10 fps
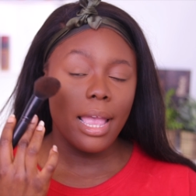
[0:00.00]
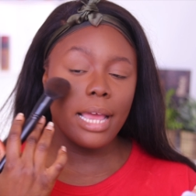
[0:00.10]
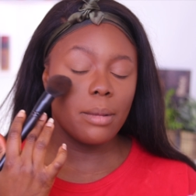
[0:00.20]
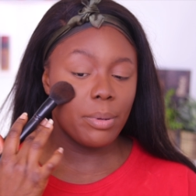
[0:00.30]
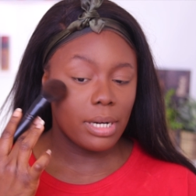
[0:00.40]

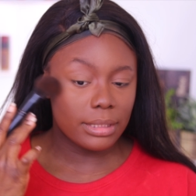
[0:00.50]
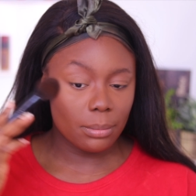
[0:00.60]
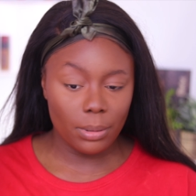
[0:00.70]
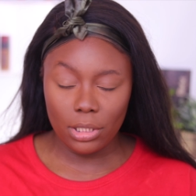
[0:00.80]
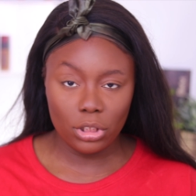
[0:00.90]
and a bit as a
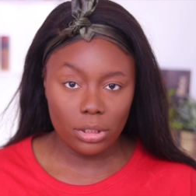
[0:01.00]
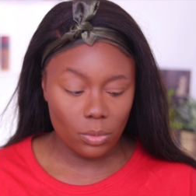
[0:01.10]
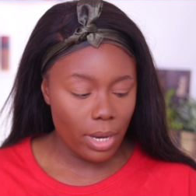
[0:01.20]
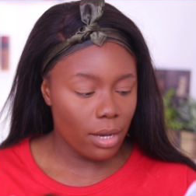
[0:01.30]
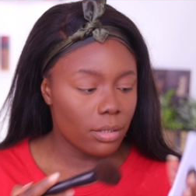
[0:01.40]
blush as
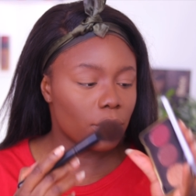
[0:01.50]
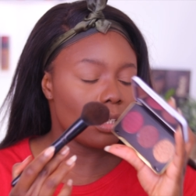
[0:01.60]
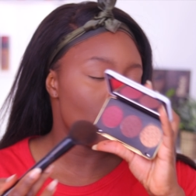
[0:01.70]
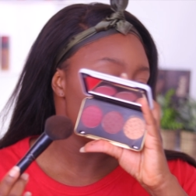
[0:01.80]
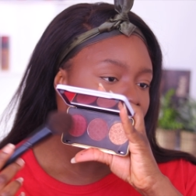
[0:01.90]
well.
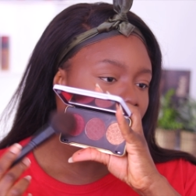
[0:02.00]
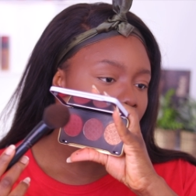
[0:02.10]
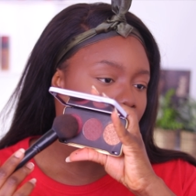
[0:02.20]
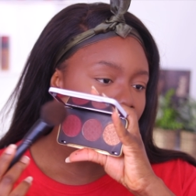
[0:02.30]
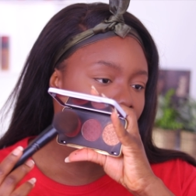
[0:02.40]
So I'm just
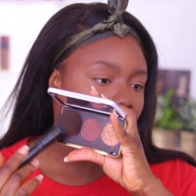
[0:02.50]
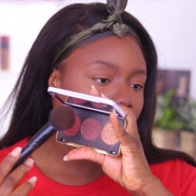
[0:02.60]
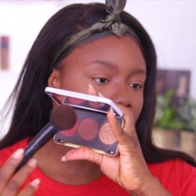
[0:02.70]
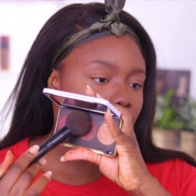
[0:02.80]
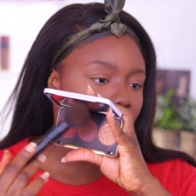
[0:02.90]
gonna pick
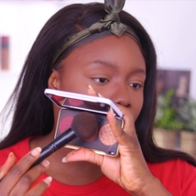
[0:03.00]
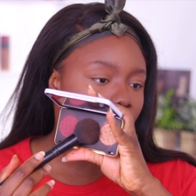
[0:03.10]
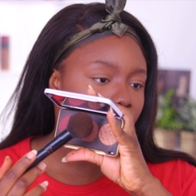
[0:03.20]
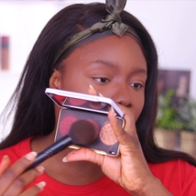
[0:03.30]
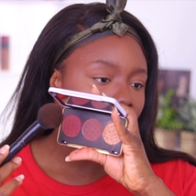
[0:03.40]
this and a
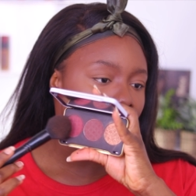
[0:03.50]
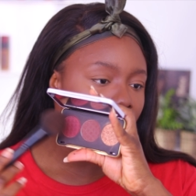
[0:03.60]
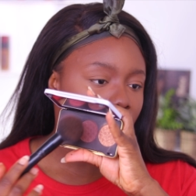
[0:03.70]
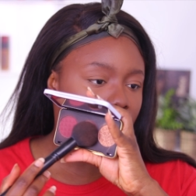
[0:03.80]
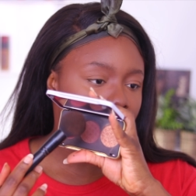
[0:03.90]
little bit of
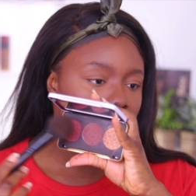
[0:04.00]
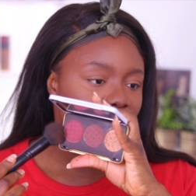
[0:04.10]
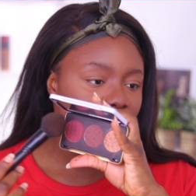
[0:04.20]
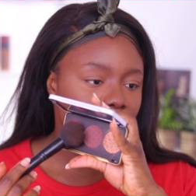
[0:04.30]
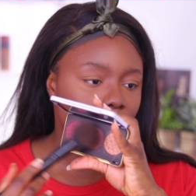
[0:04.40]
that as
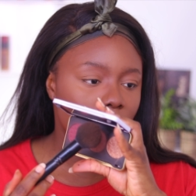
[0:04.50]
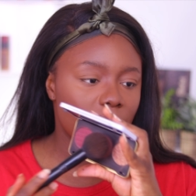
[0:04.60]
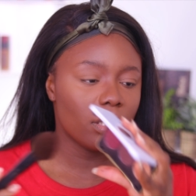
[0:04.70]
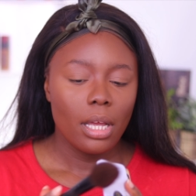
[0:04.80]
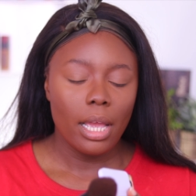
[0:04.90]
I've been
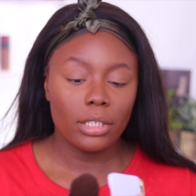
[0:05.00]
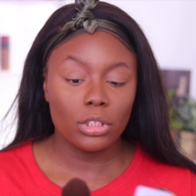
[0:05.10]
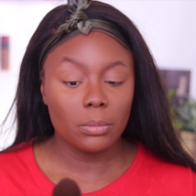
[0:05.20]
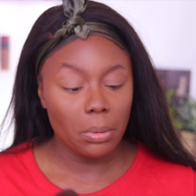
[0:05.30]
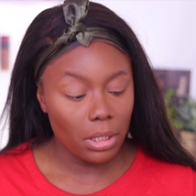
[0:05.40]
doing and
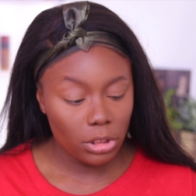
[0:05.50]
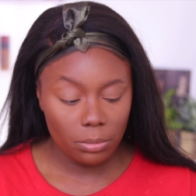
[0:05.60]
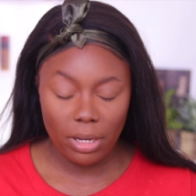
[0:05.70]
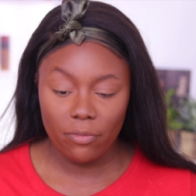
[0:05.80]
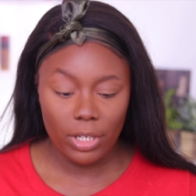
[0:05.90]
just blush
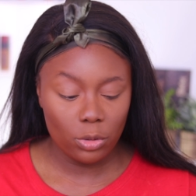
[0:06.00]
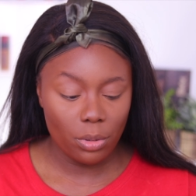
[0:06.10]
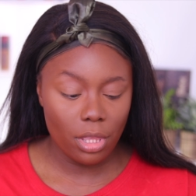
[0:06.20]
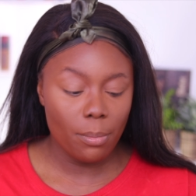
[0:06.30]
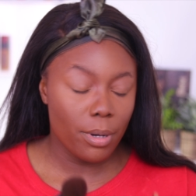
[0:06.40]
my face
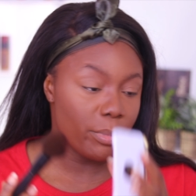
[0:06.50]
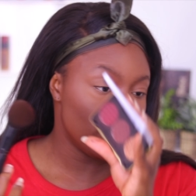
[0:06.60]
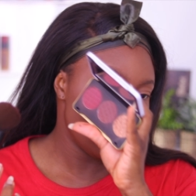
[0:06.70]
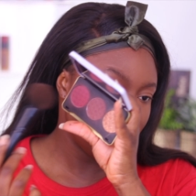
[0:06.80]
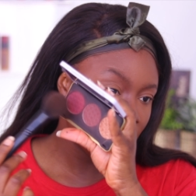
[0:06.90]
with it, but
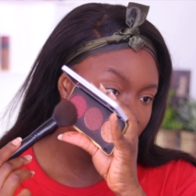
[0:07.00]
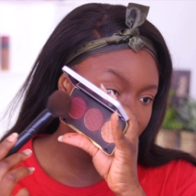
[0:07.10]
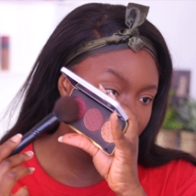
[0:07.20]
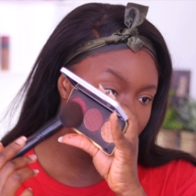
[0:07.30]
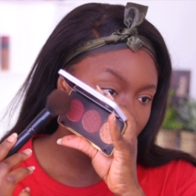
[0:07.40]
majority
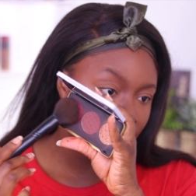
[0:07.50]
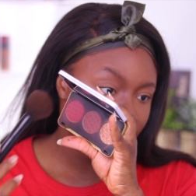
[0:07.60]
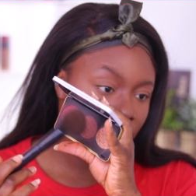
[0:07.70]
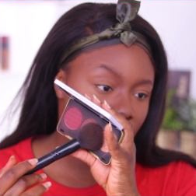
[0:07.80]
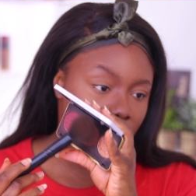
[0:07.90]
of this one
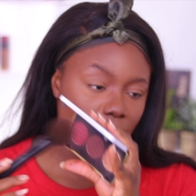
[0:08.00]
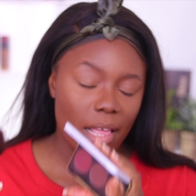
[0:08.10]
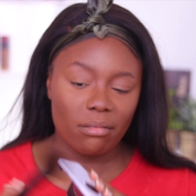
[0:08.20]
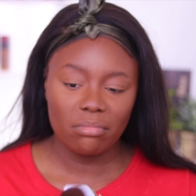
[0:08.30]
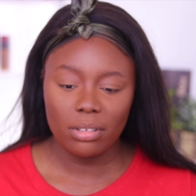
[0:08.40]
and just
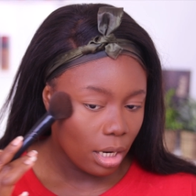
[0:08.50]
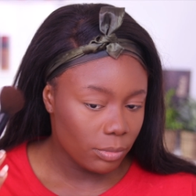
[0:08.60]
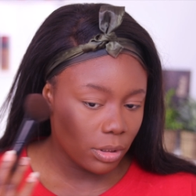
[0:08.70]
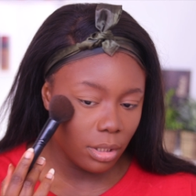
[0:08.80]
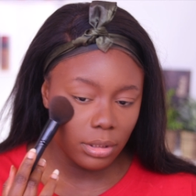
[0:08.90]
that. And I'm
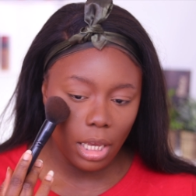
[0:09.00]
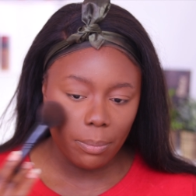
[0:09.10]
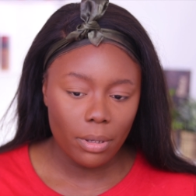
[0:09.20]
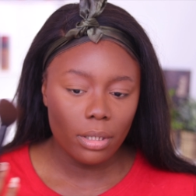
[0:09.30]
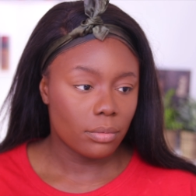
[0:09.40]
just gonna
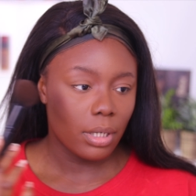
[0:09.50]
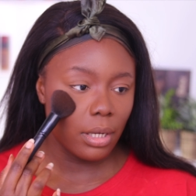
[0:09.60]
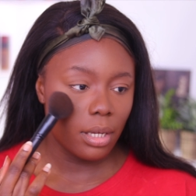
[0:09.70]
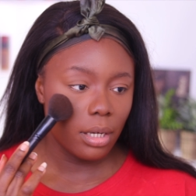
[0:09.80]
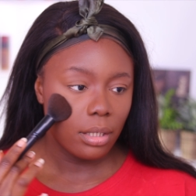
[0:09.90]
tap it
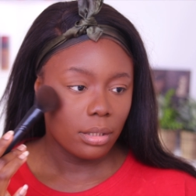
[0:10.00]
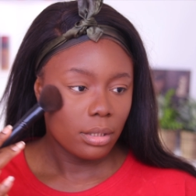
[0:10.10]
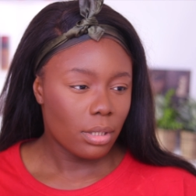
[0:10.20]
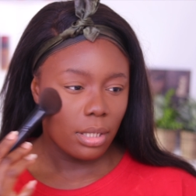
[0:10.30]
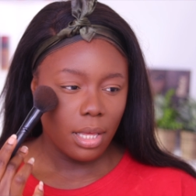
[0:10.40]
right here.
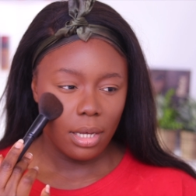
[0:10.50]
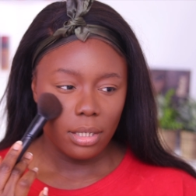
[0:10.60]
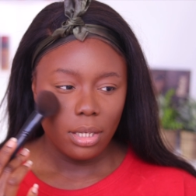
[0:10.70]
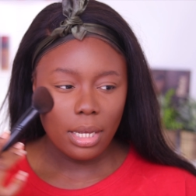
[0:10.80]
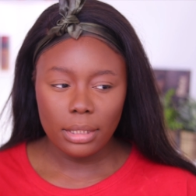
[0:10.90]
Look at
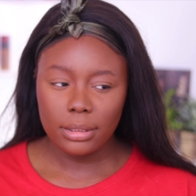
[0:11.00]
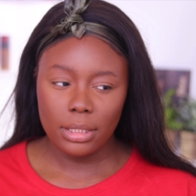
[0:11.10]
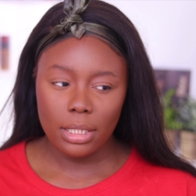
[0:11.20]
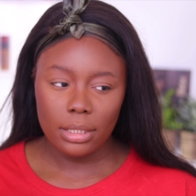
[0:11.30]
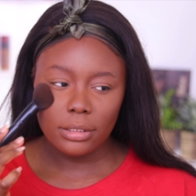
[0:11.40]
that. You can
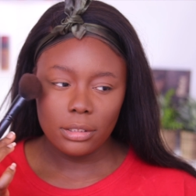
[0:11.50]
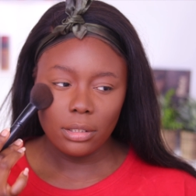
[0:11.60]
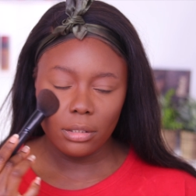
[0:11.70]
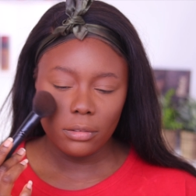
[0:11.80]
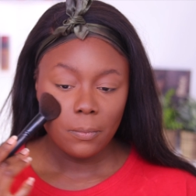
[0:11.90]
see see it,
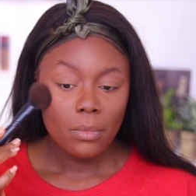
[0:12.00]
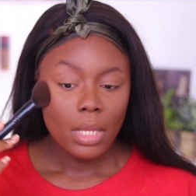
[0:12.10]
you know,